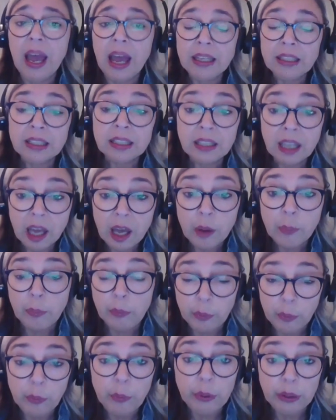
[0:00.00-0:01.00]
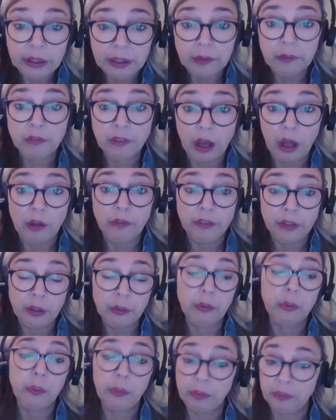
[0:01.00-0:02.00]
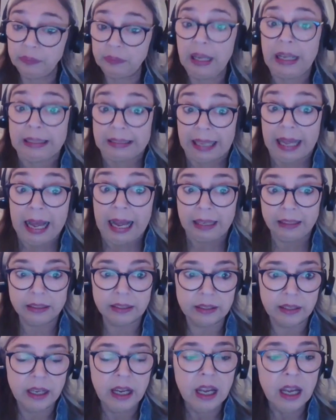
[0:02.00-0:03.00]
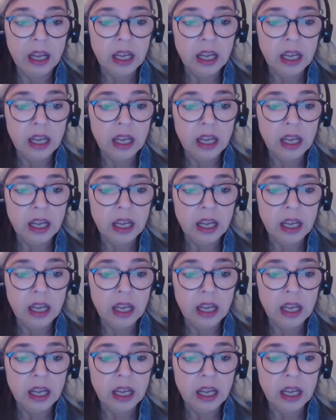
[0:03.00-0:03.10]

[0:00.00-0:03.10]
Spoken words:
And some will involve you a lot.